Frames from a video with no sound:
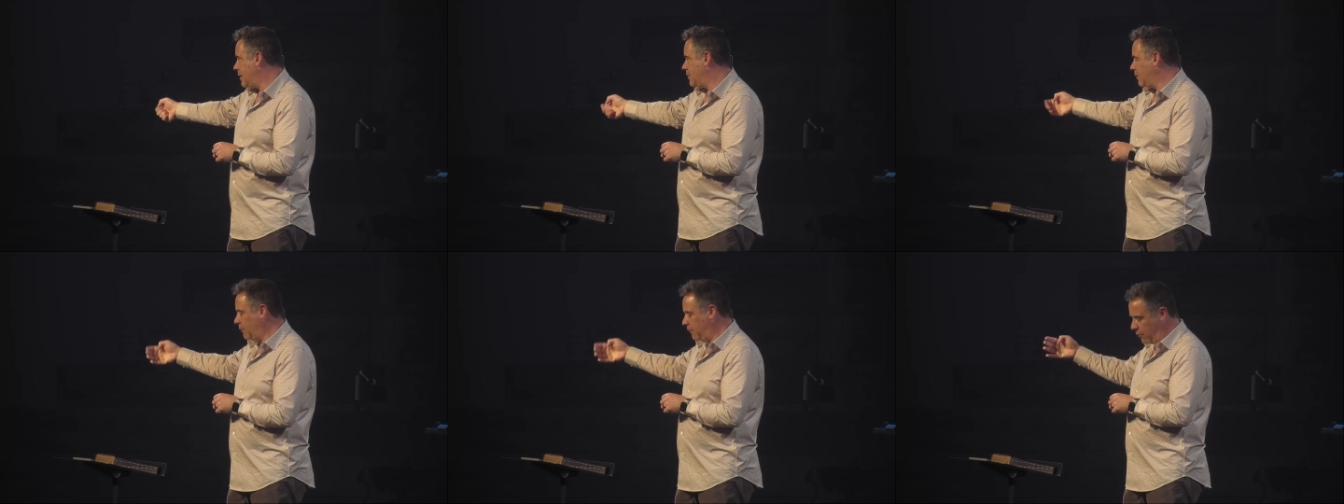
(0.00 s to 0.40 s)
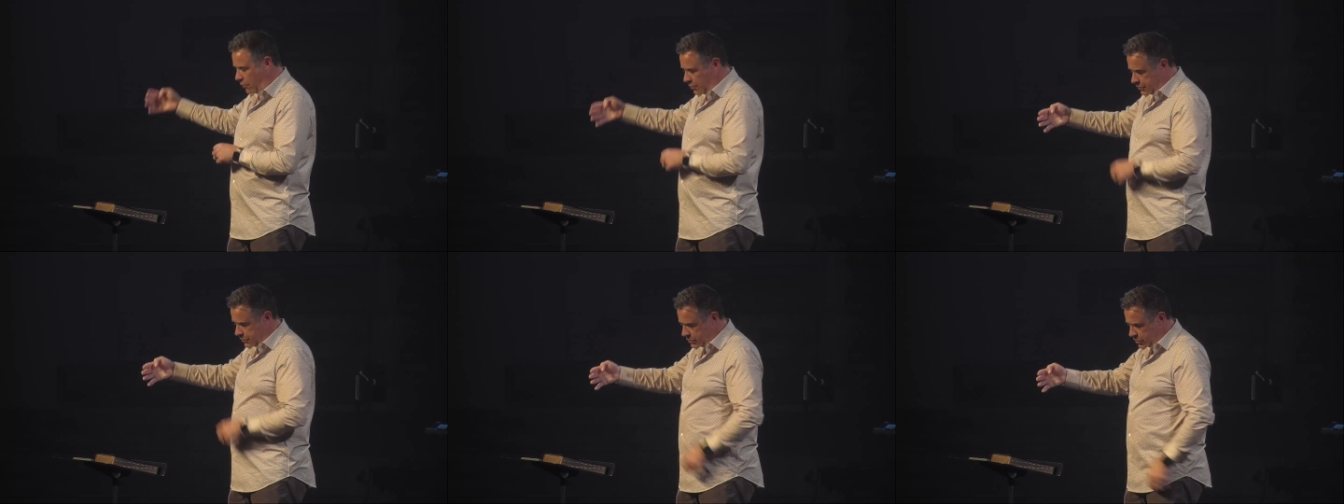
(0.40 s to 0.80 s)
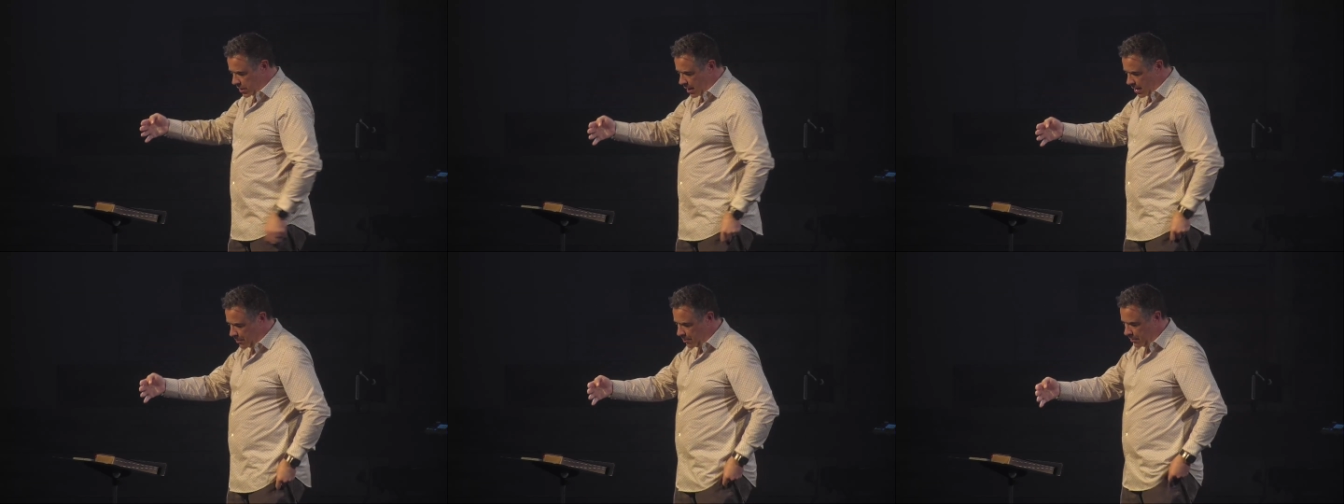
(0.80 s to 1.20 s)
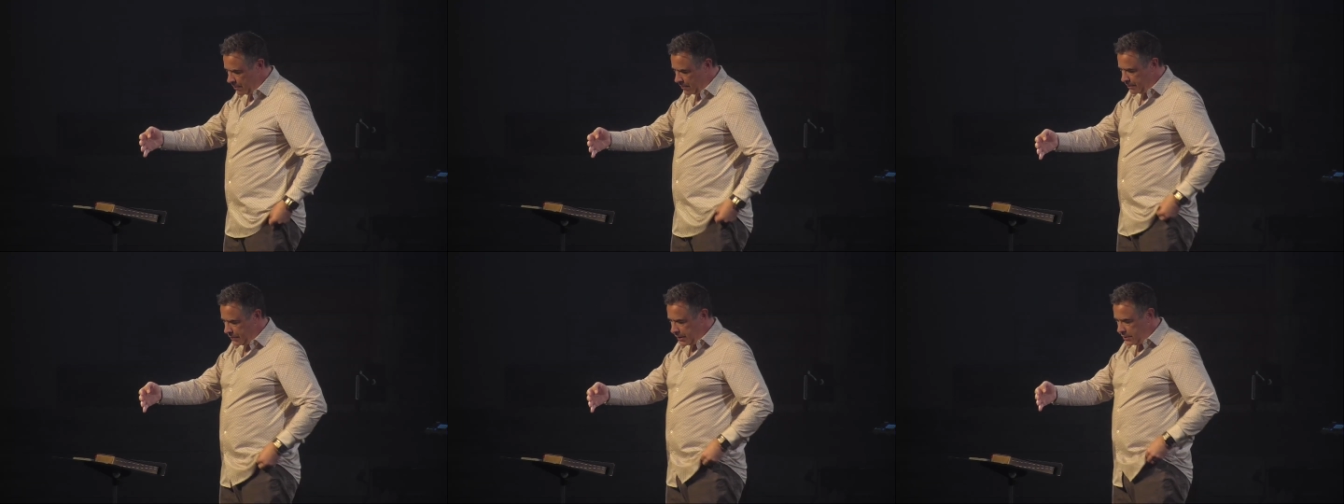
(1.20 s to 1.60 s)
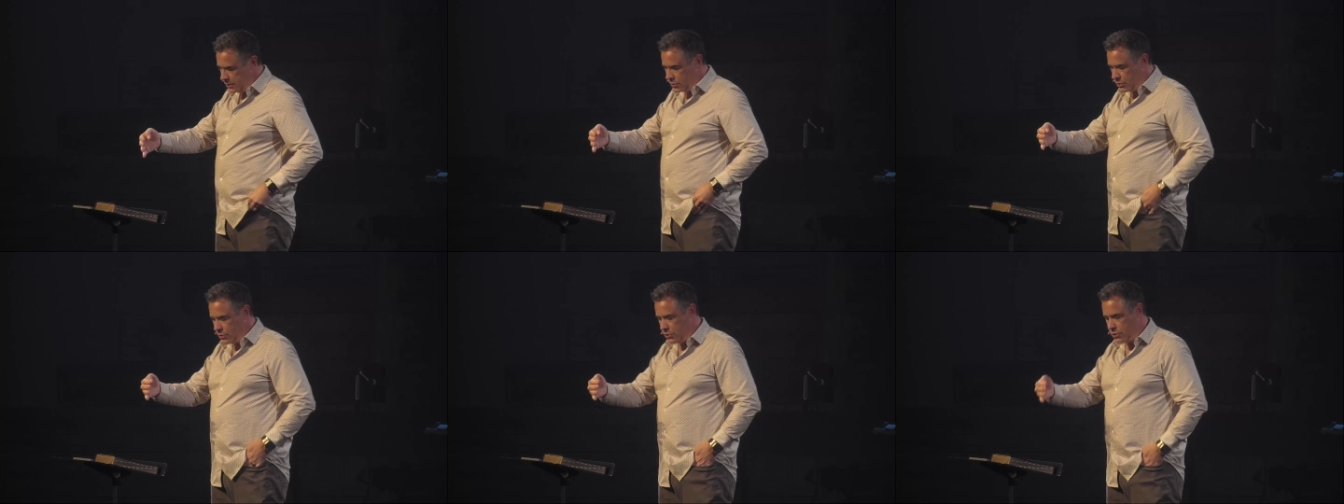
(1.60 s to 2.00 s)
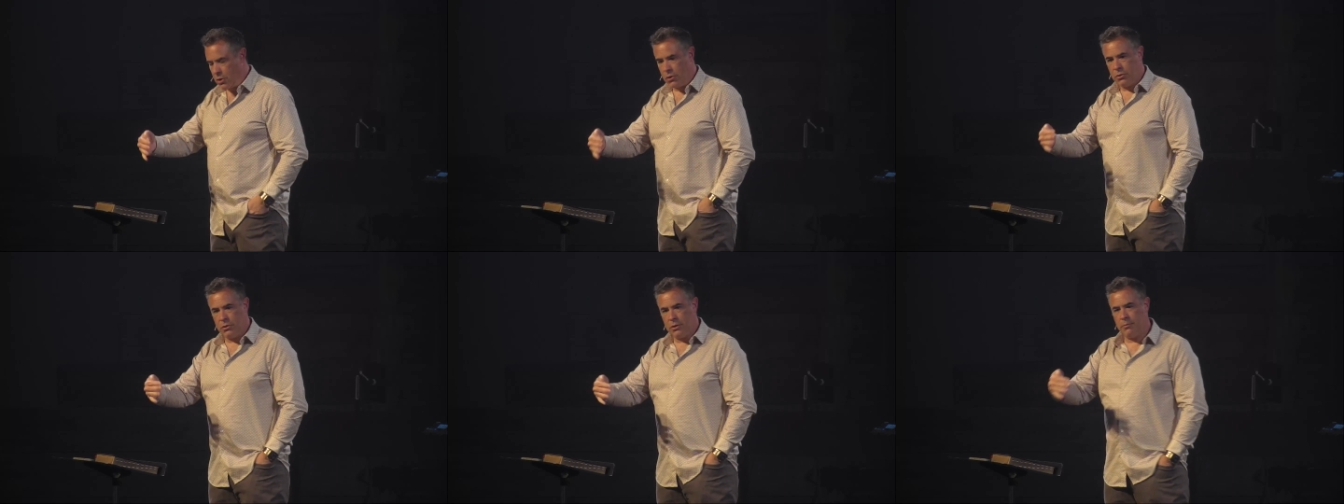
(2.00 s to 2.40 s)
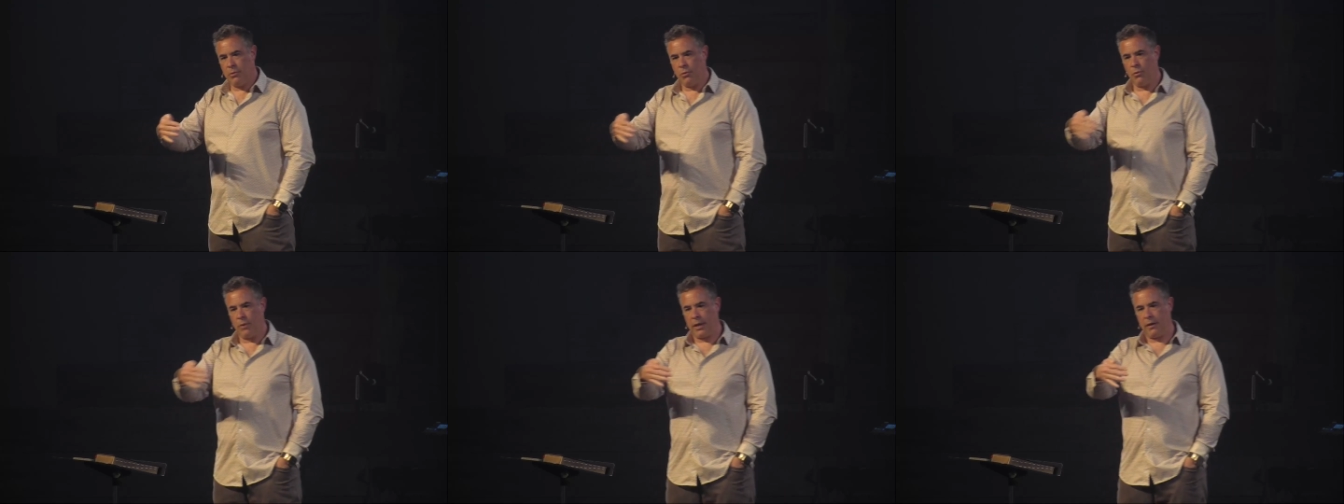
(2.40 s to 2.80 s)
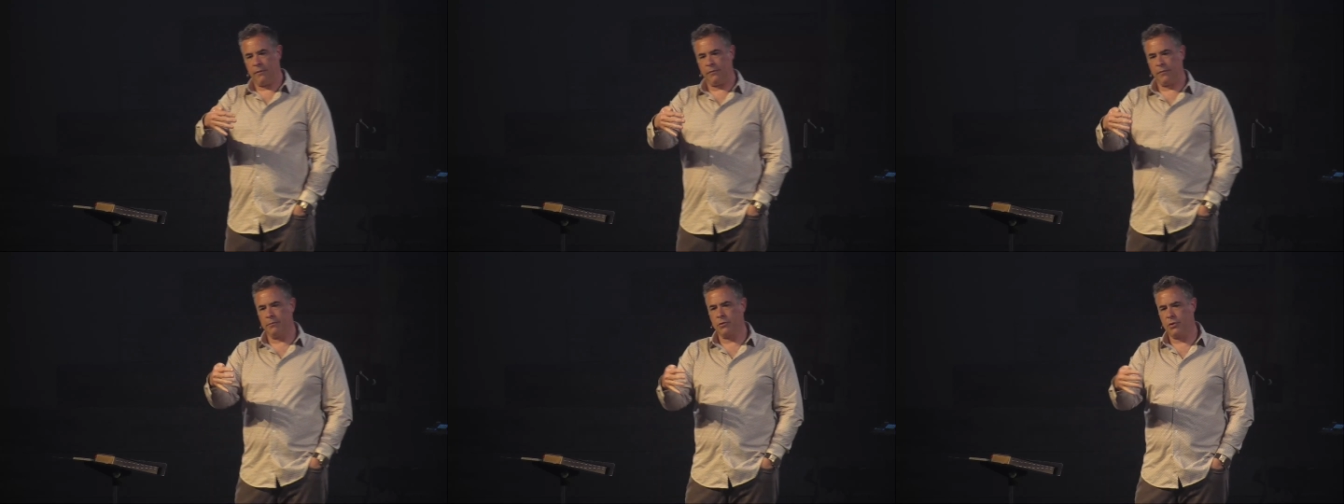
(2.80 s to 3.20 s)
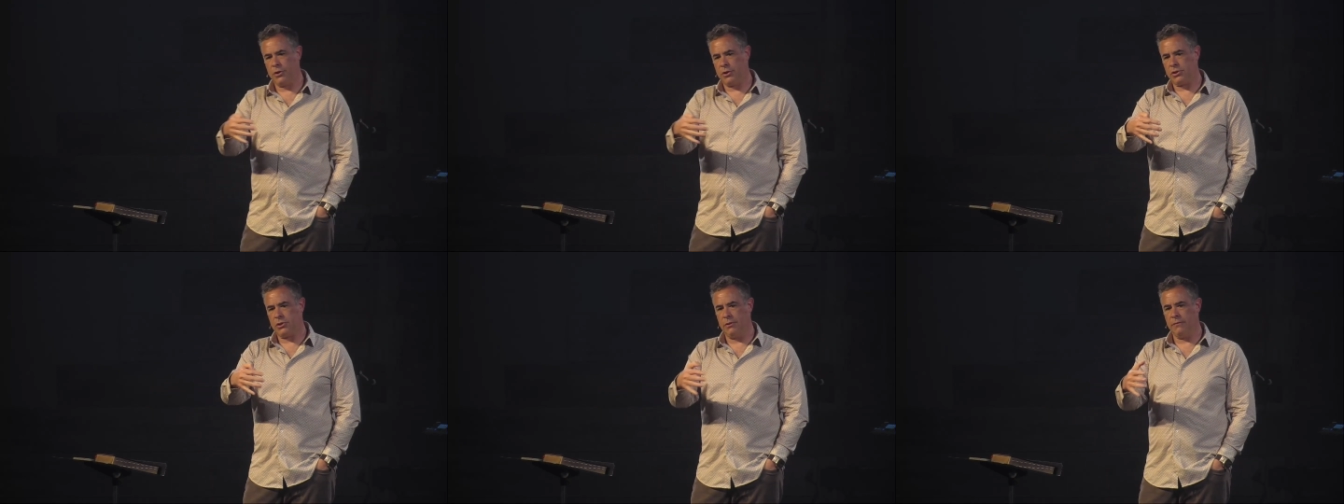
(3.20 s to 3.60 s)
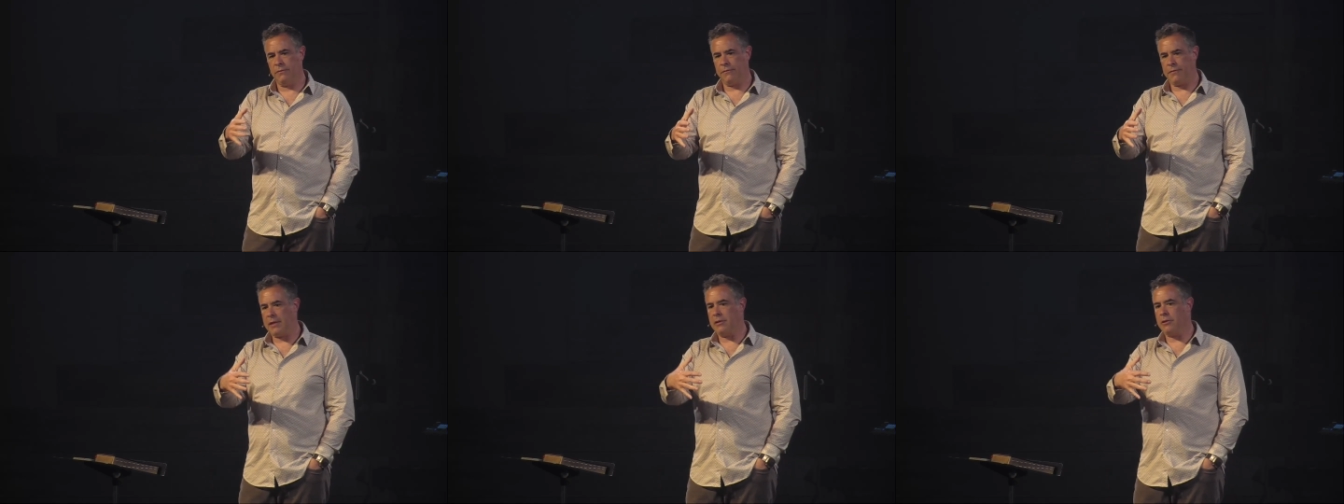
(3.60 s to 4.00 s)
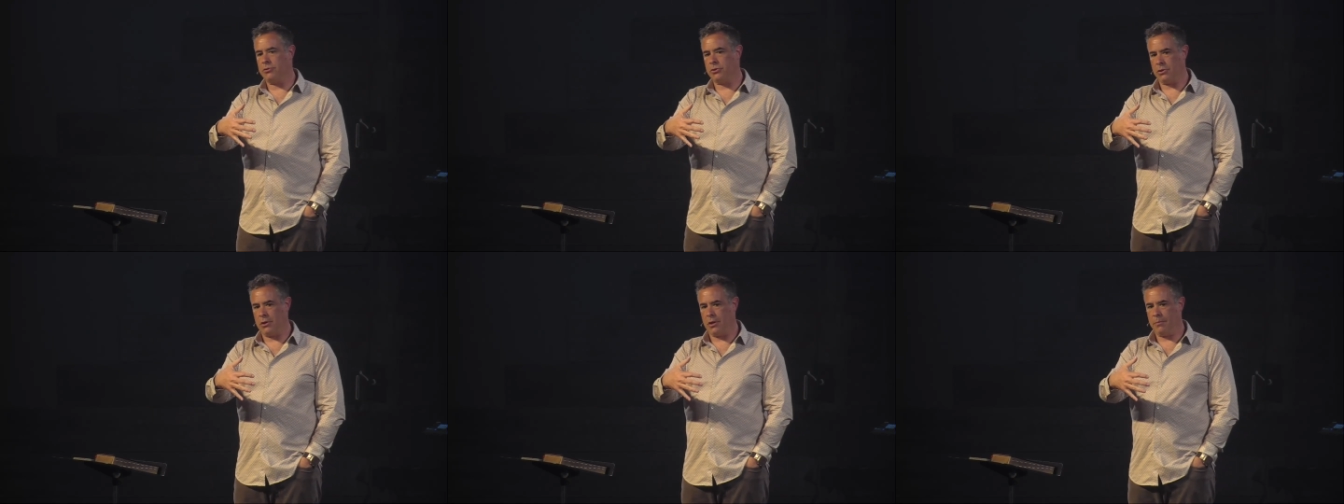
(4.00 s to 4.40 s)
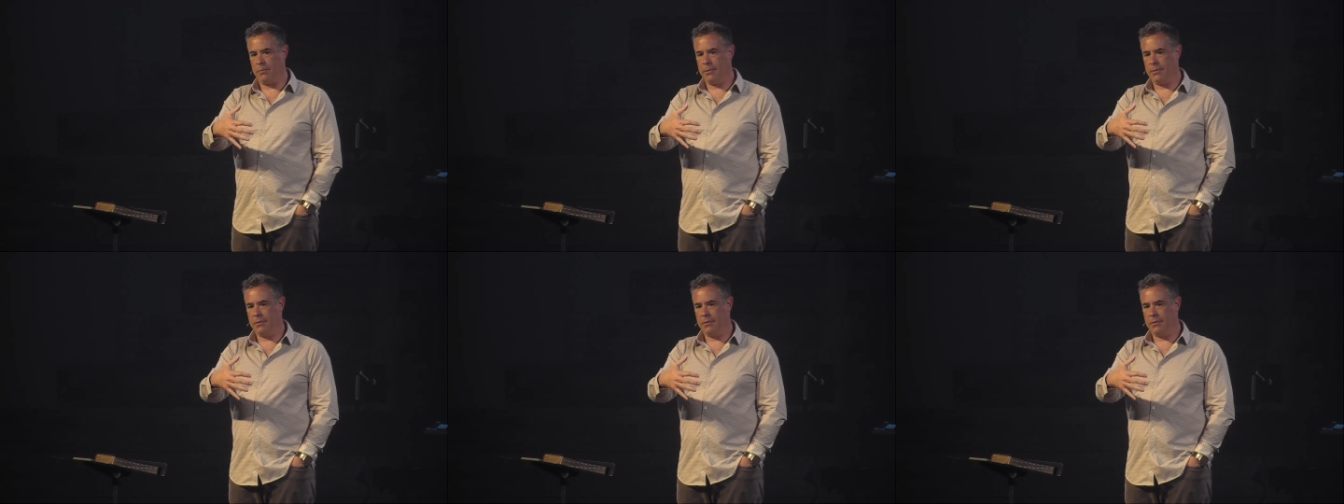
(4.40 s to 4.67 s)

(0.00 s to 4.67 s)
And the fourth step is to turn them away from Christian fellowship.